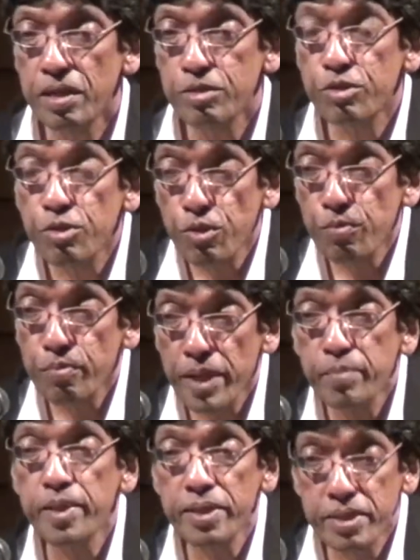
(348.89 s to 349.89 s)
So
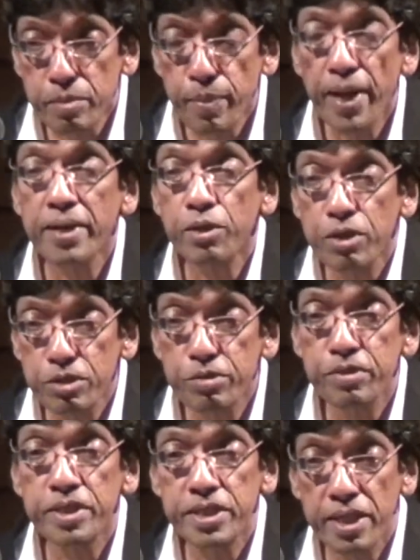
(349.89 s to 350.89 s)
maybe Japan also
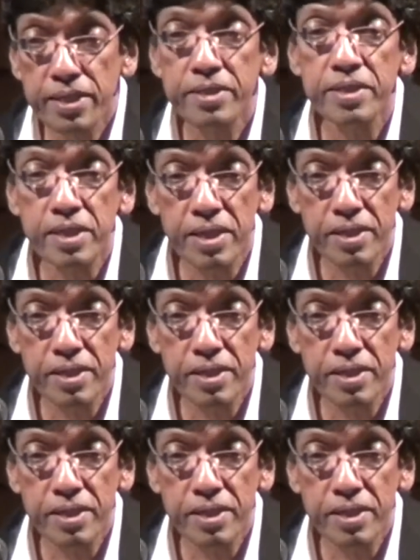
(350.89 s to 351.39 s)
is changing.